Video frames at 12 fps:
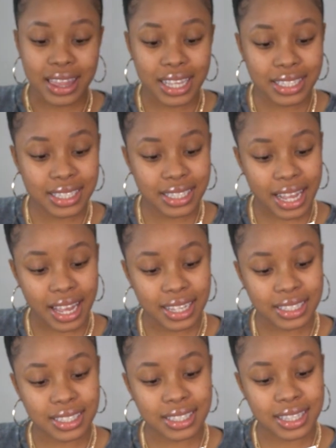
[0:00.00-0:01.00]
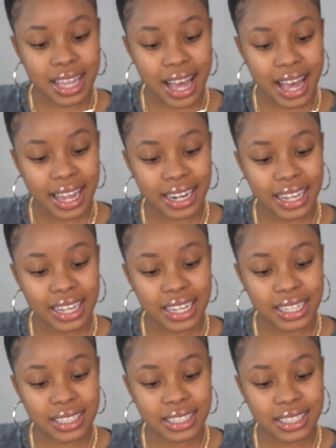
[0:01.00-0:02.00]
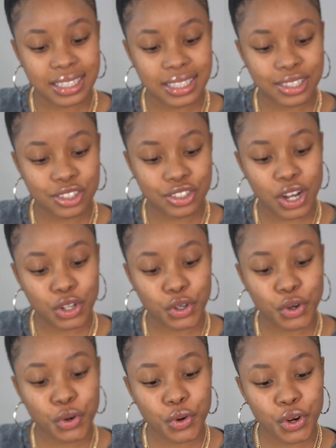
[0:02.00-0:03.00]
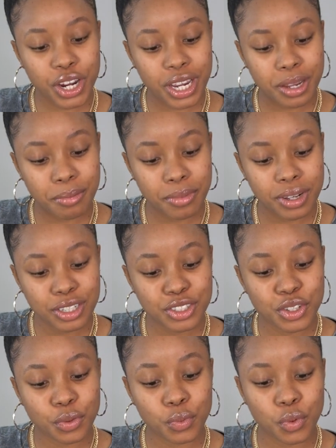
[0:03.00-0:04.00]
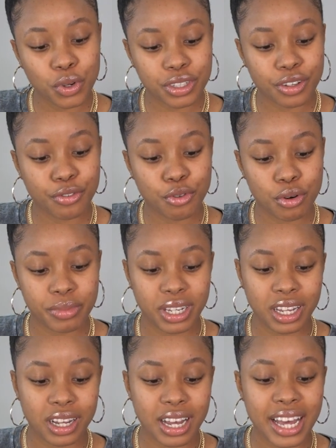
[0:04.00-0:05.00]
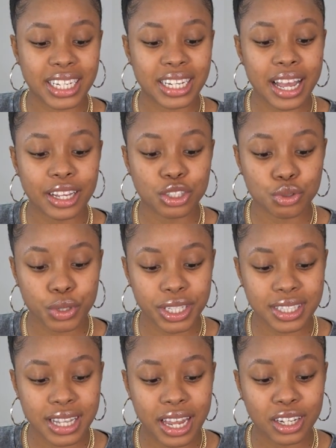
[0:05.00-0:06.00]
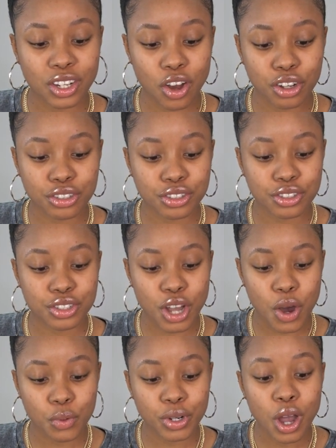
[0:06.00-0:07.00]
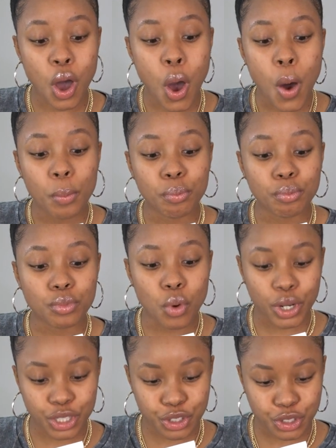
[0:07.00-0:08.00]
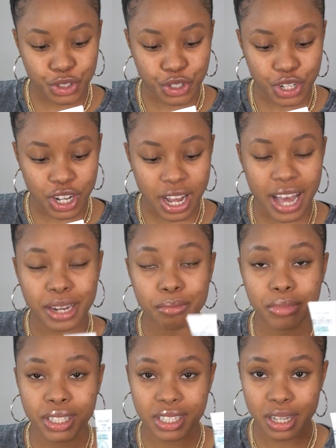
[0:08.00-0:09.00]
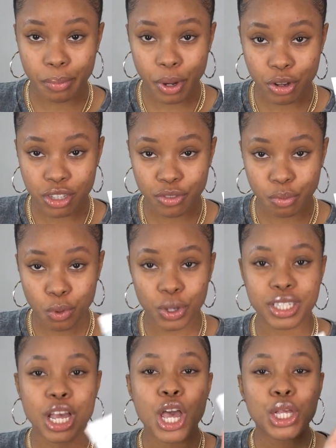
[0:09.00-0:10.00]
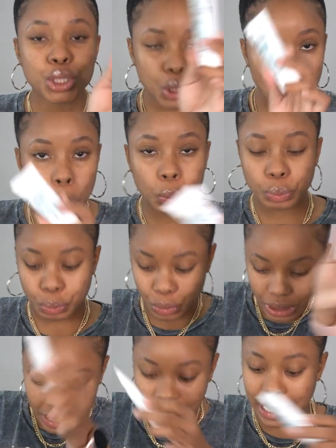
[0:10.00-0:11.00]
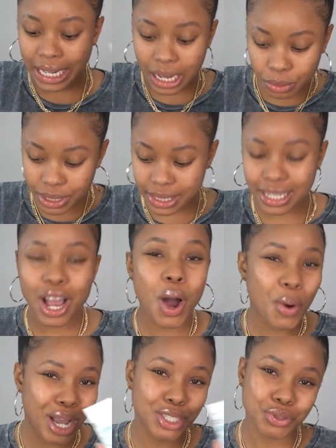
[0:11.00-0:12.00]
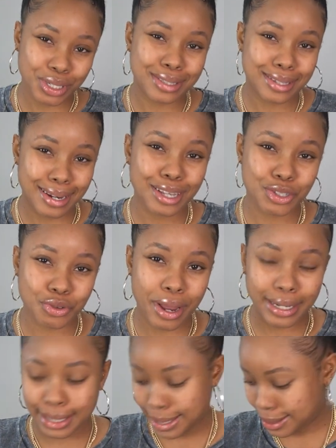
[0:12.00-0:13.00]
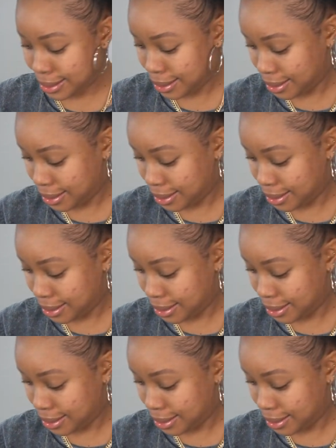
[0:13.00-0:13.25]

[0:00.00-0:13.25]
This says that it's a cream to water formula, and it hydrates and locks down moisture, and it blurs the appearance of pores. So let me see how hydrating this really is.